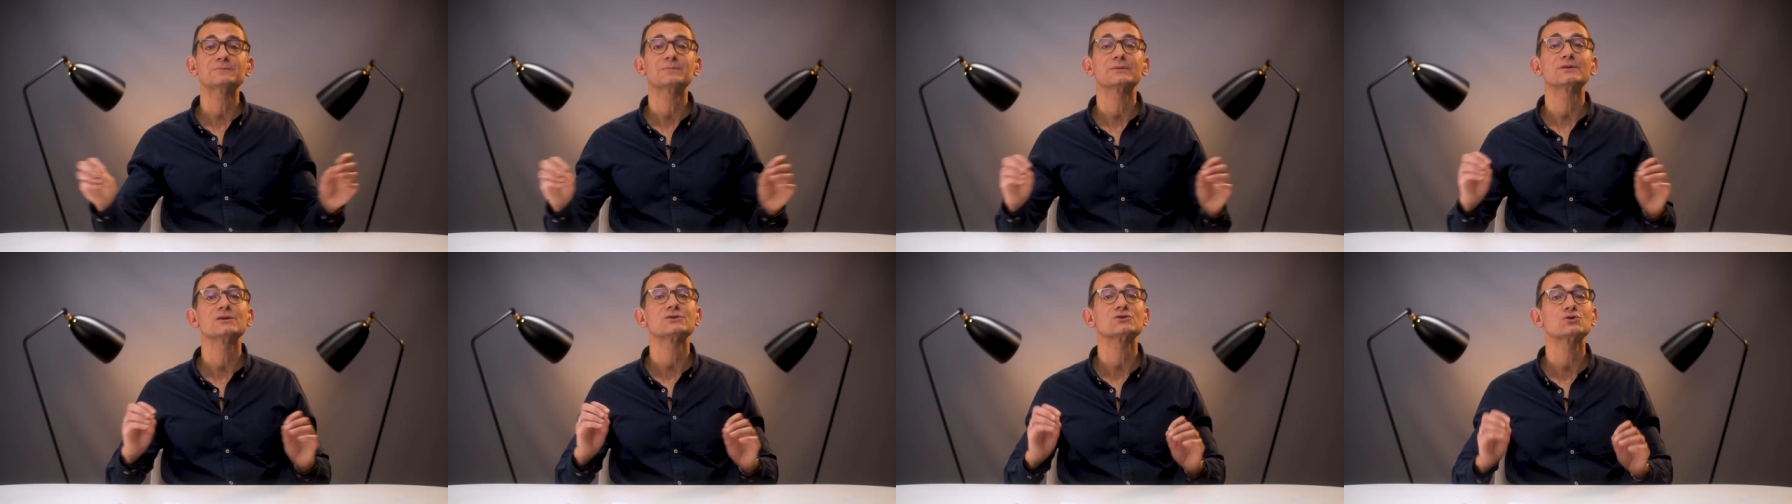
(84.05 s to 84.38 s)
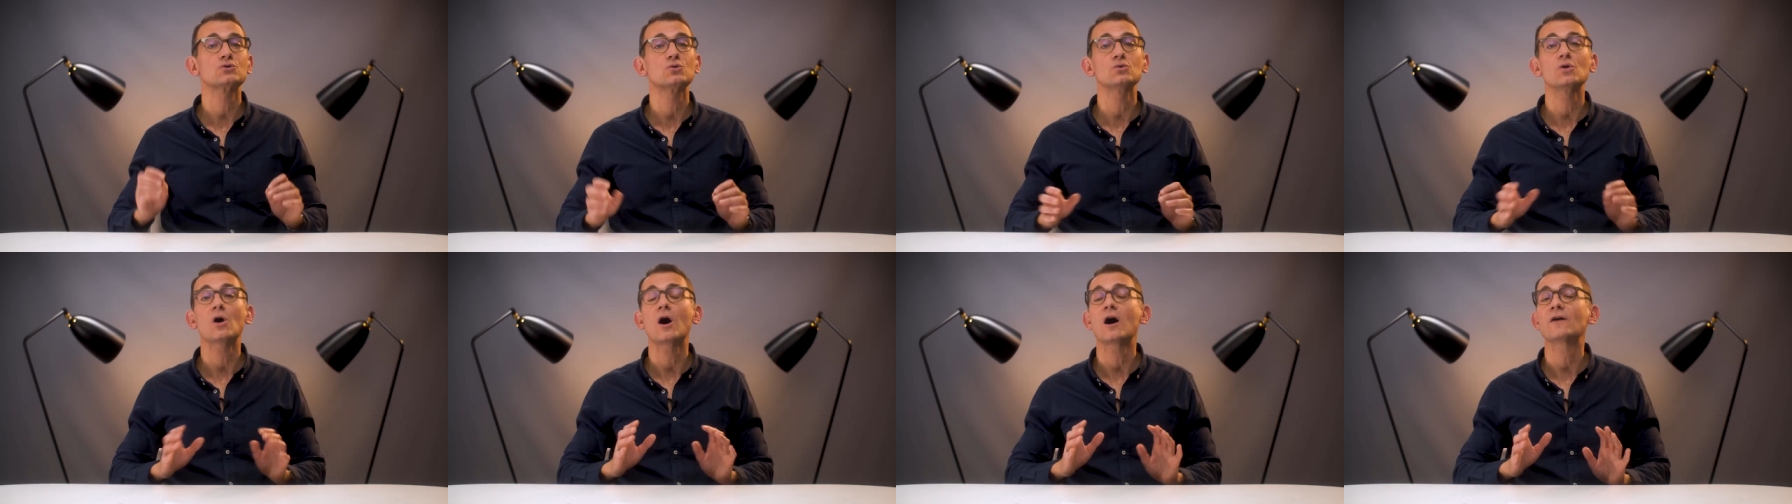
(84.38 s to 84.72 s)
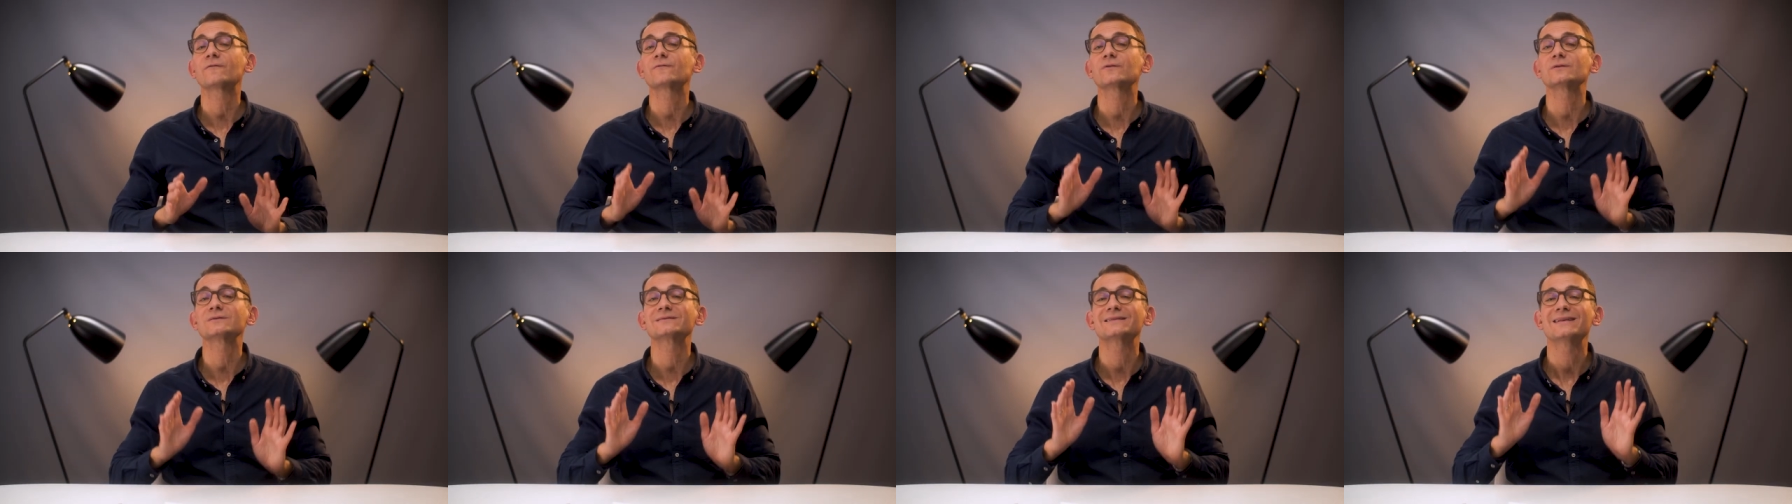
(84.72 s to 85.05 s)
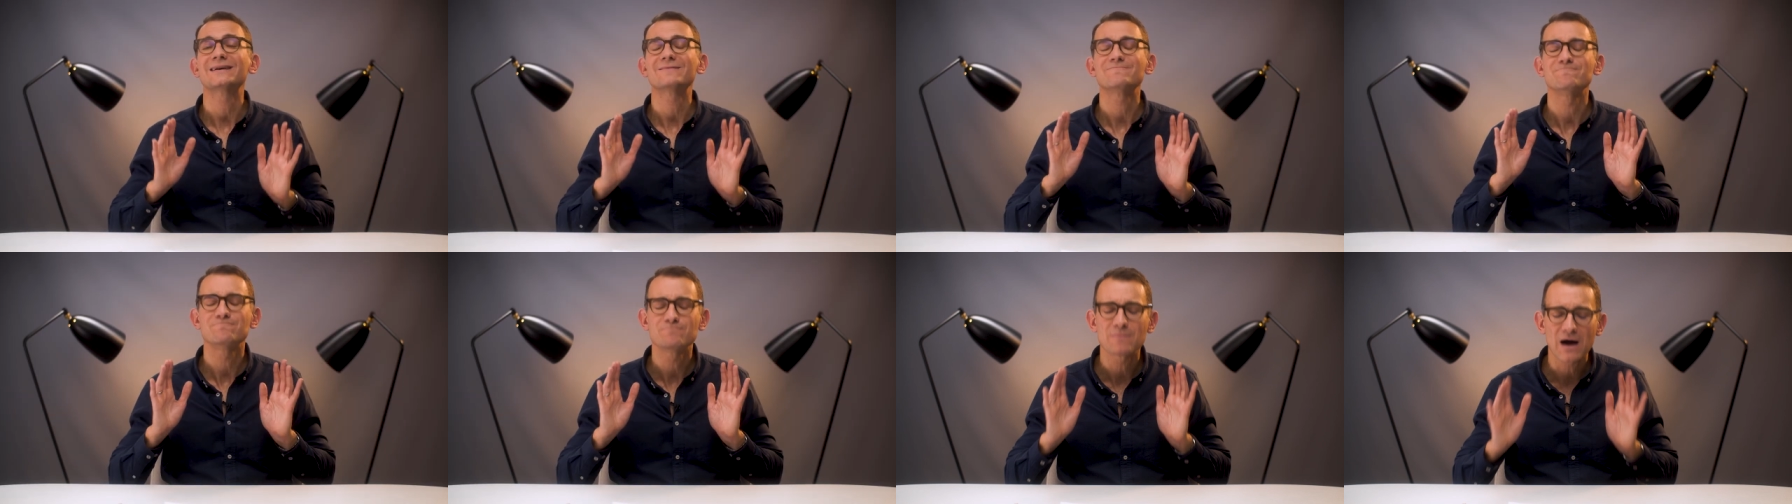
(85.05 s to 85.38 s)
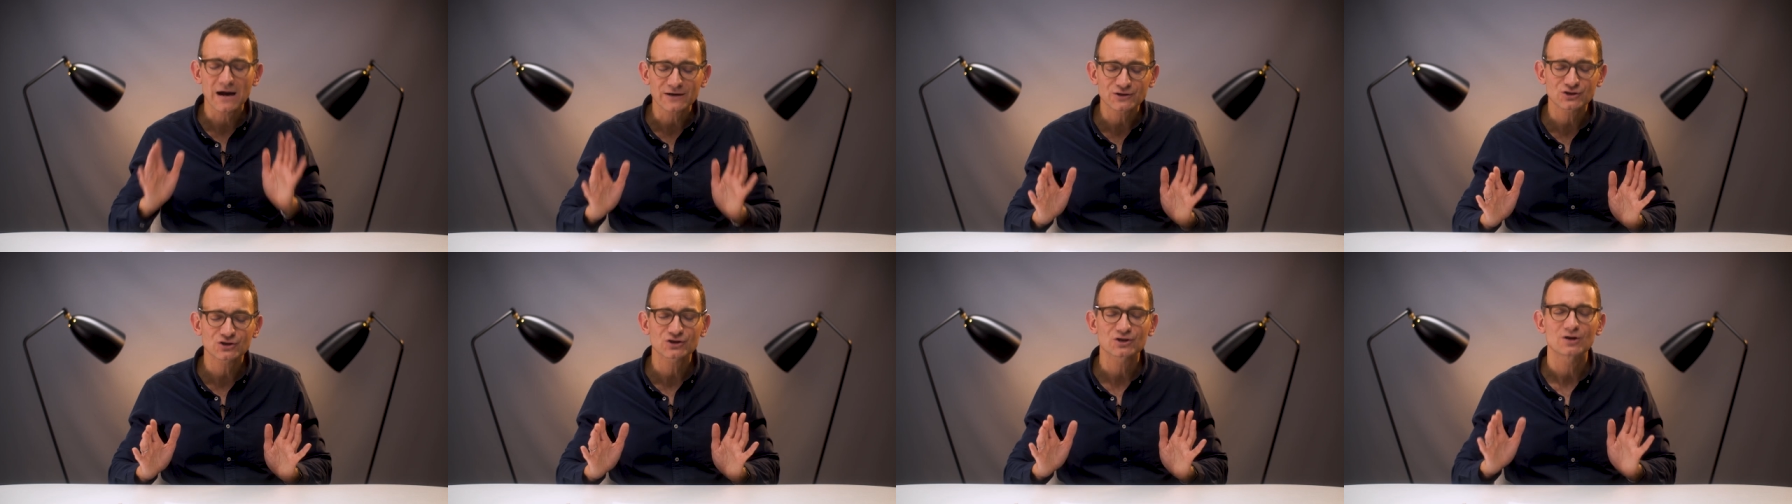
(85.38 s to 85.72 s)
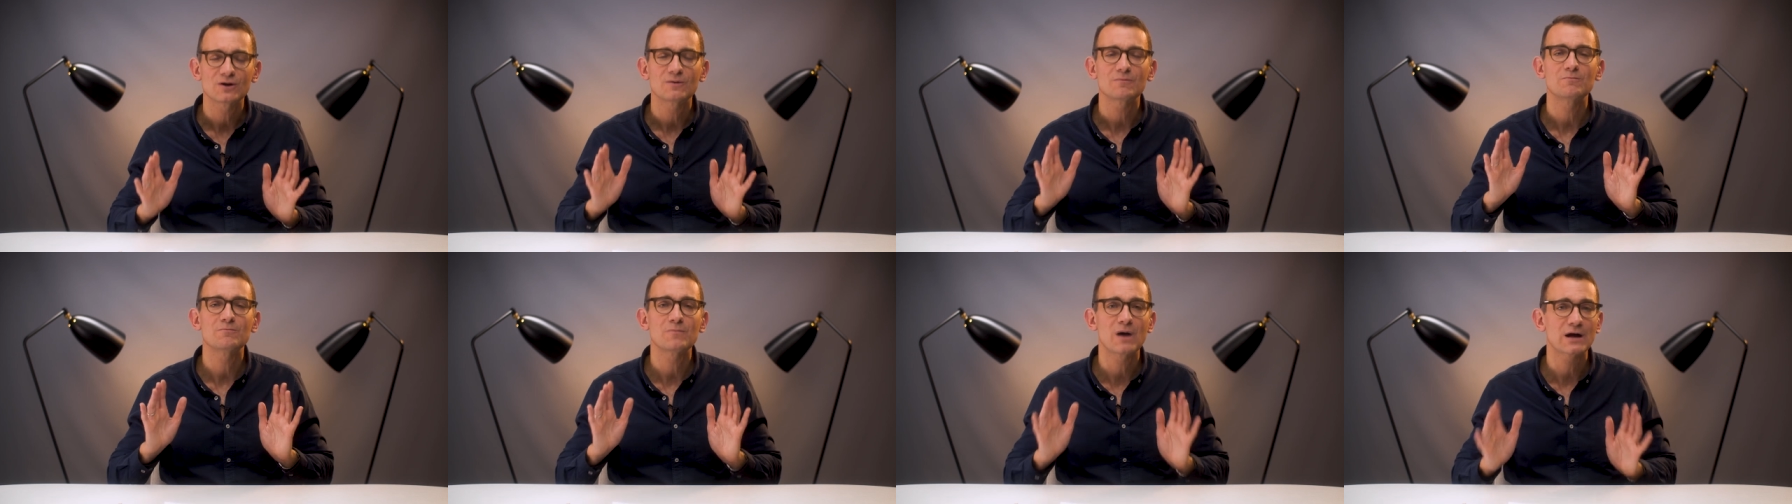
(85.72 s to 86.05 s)
but the school offers much,
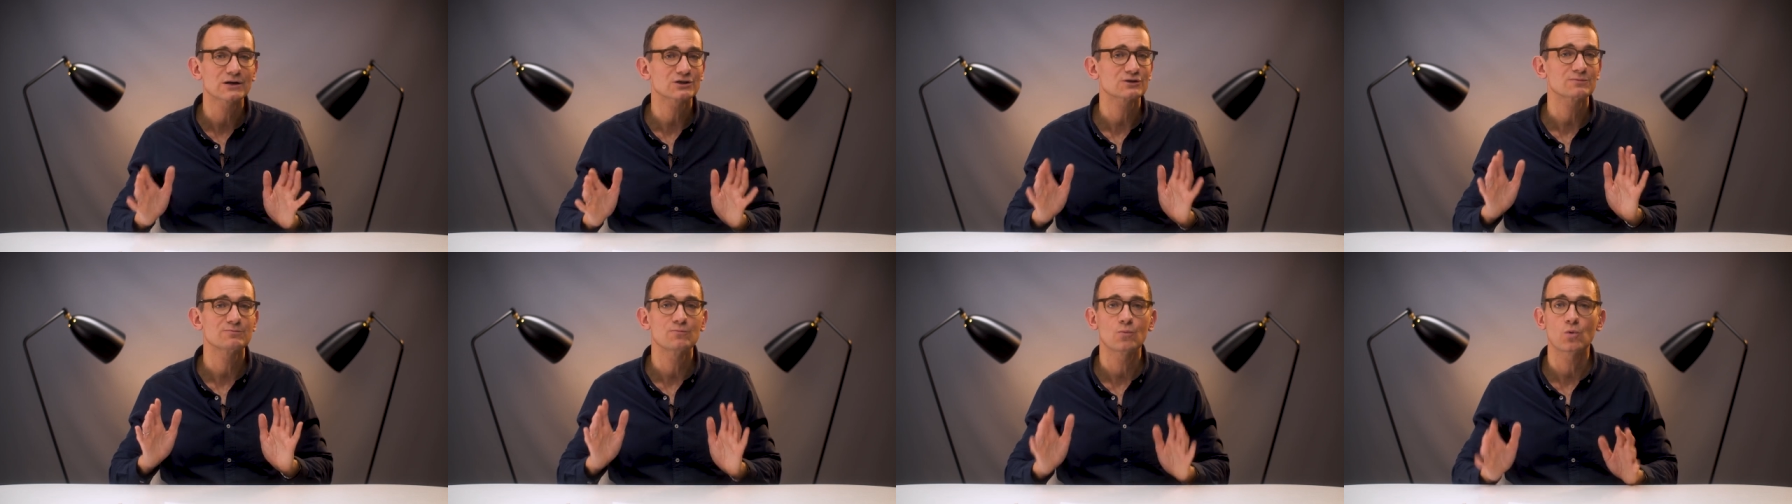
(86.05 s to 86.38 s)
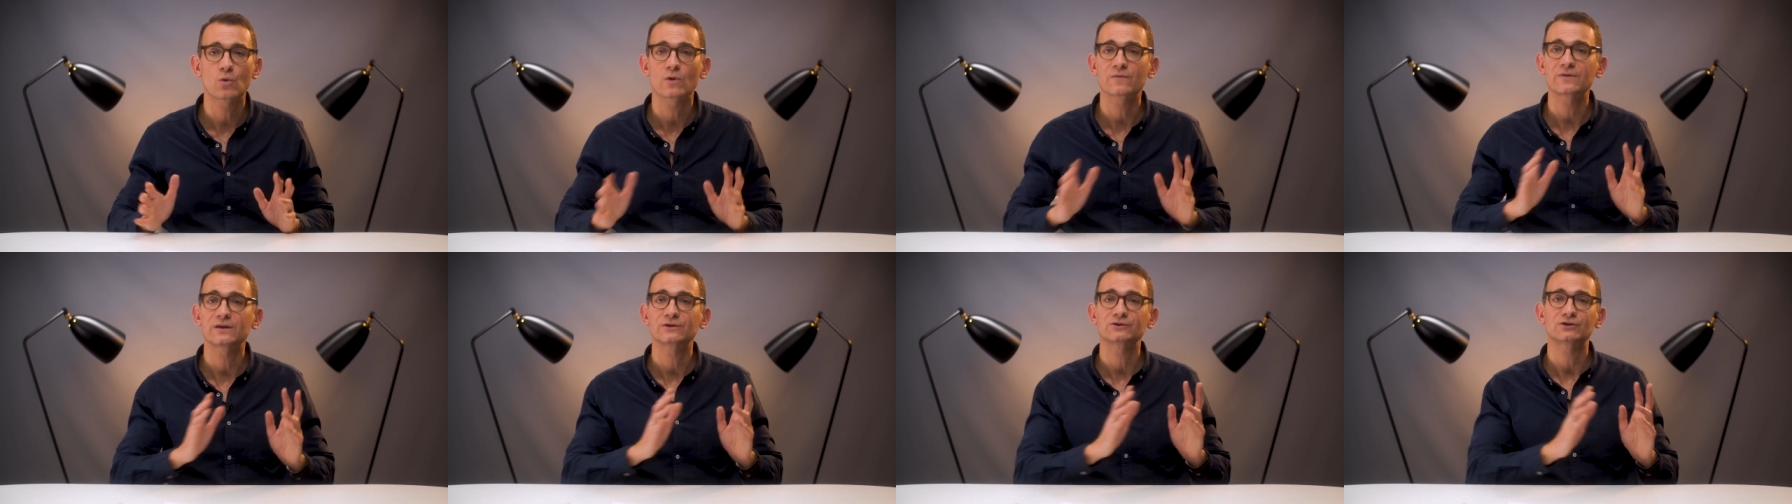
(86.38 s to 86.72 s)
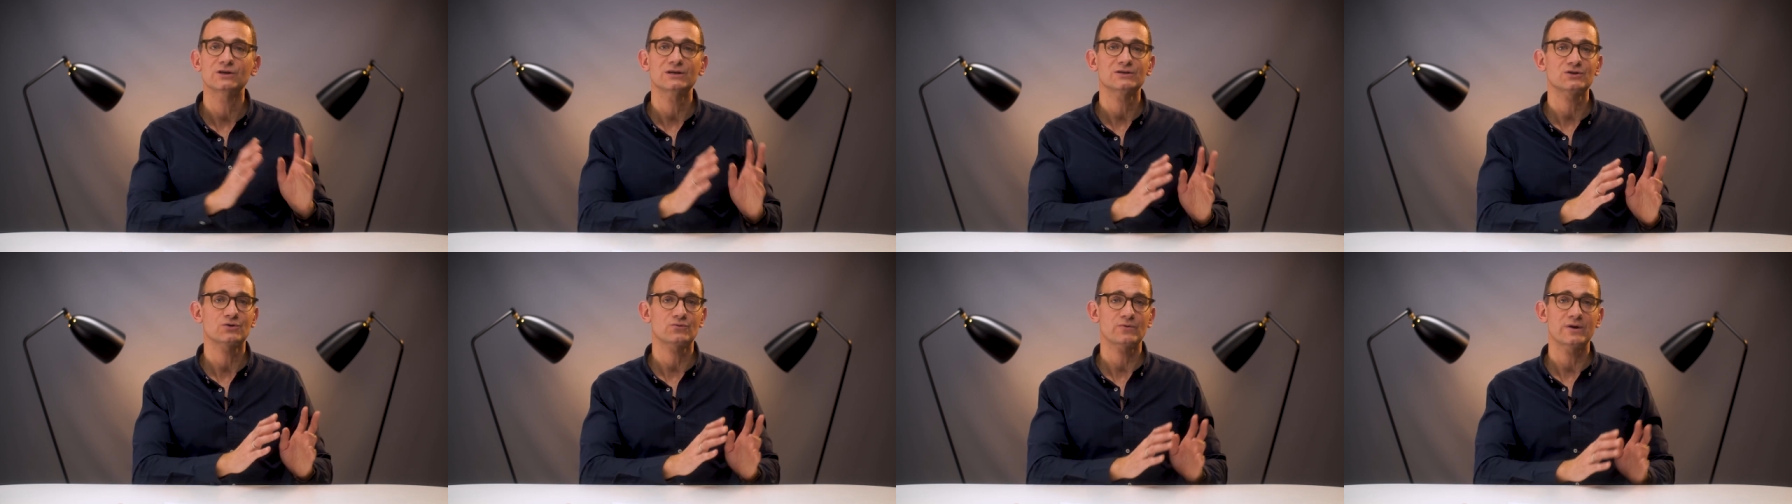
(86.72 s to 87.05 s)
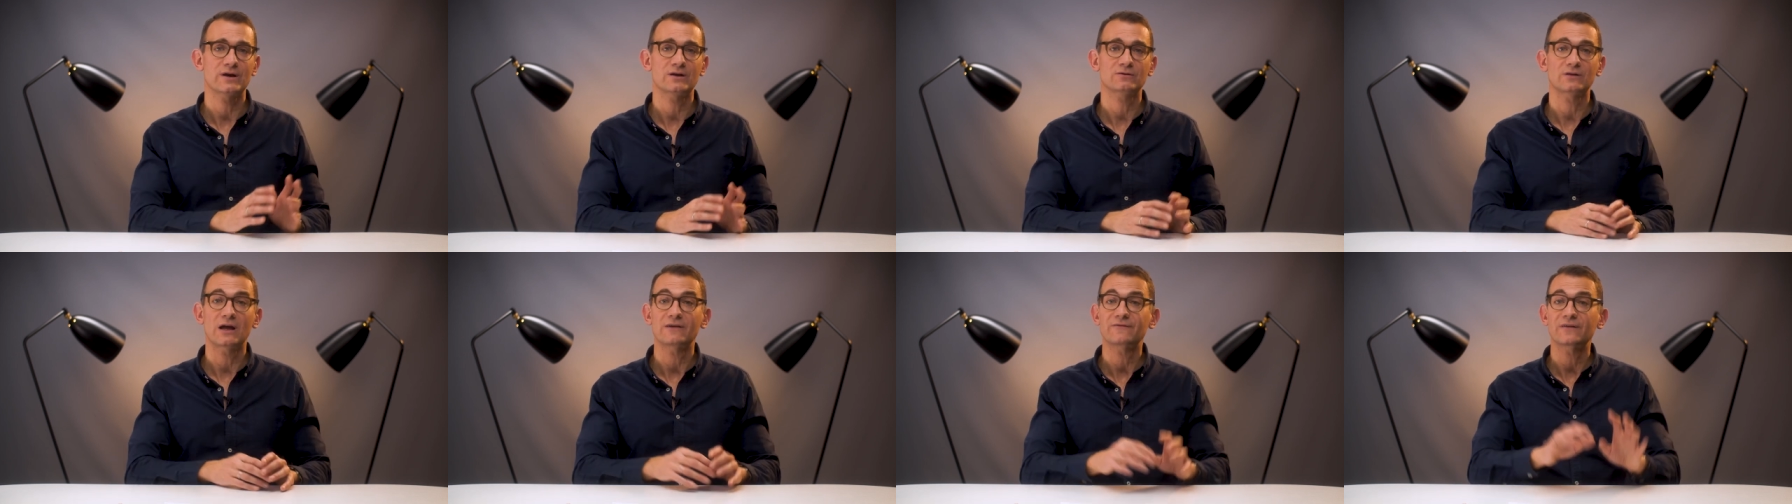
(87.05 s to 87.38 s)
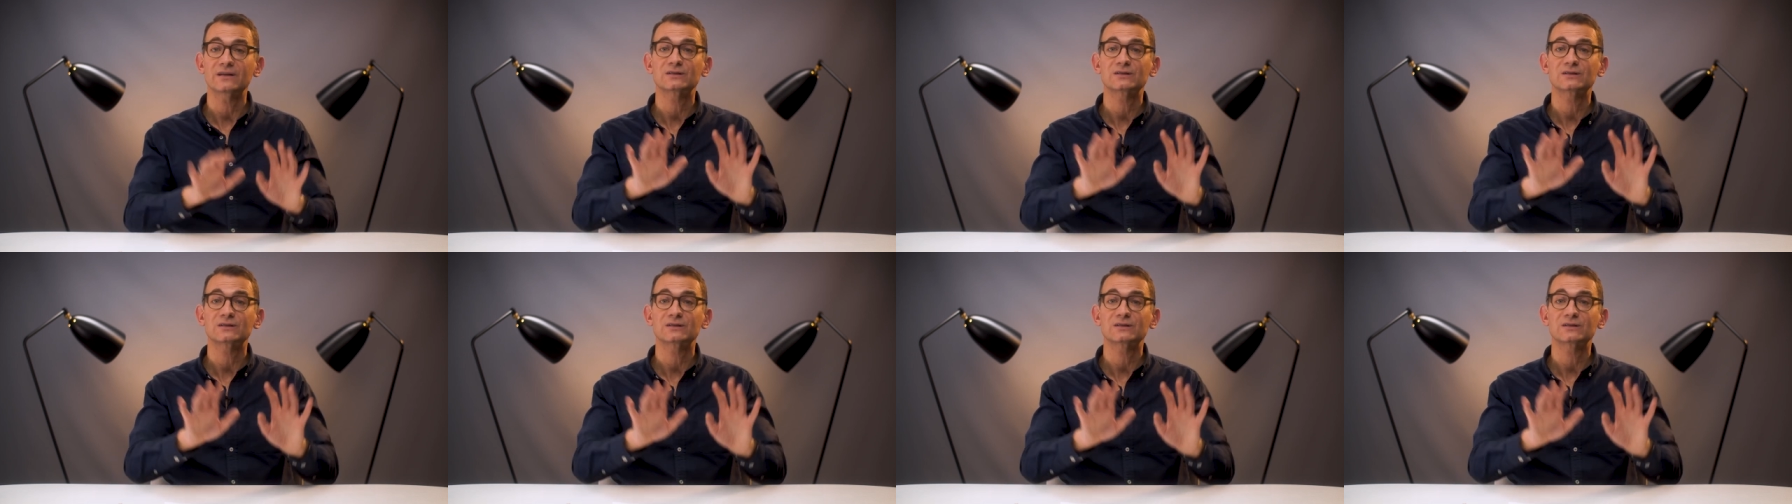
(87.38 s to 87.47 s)
much more than just Greek life.